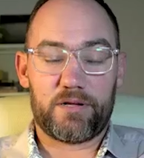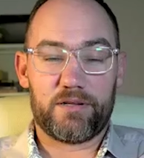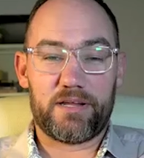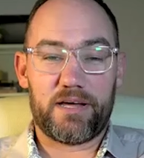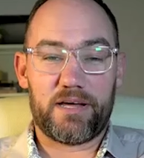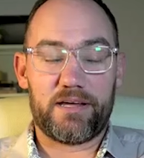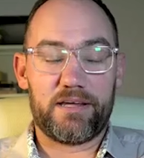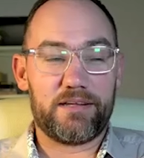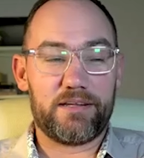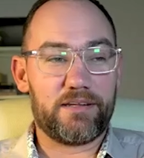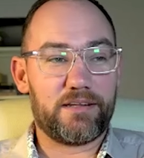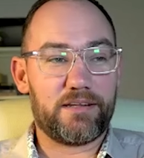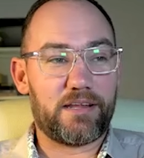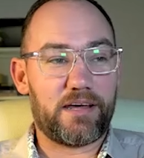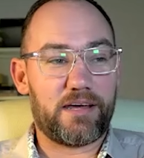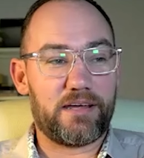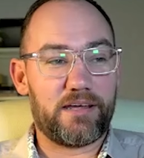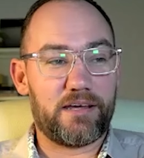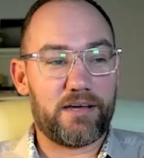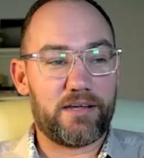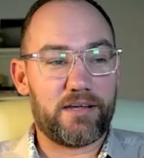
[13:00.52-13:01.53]
they
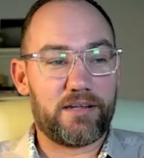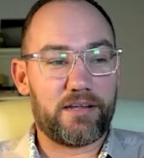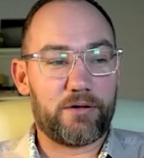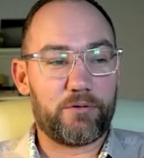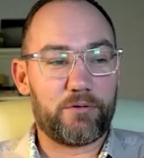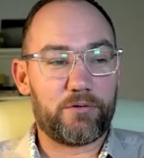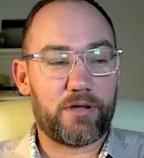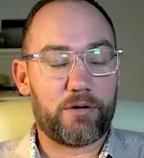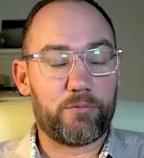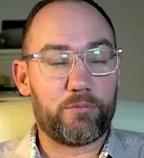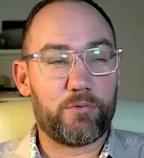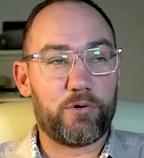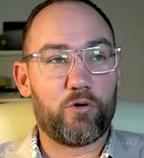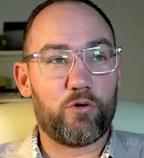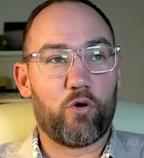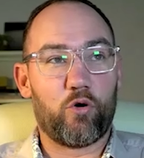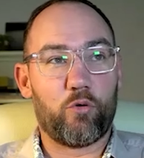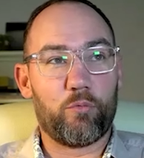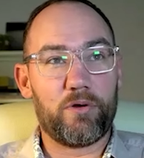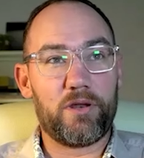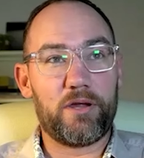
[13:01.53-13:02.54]
were
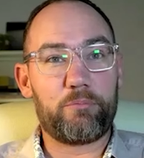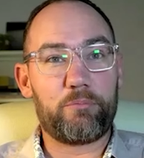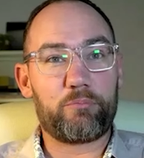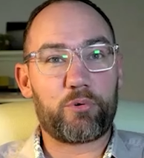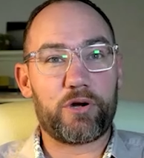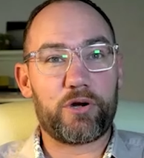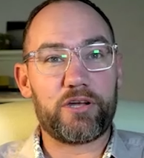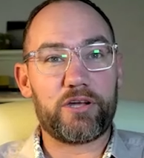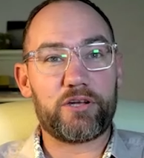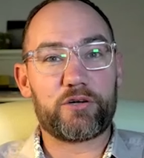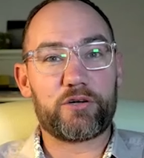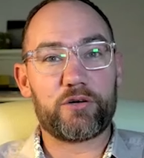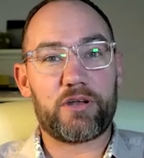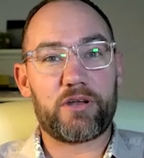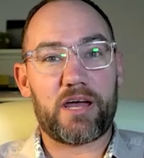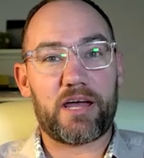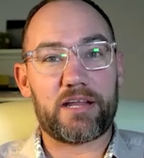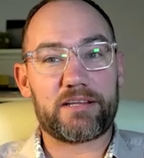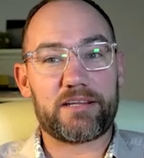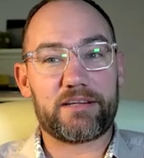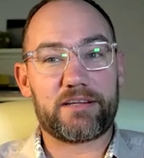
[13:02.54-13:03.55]
normally pretty good
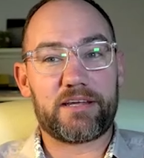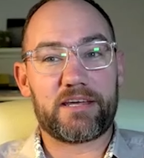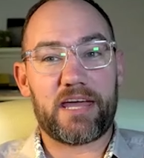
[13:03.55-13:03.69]
at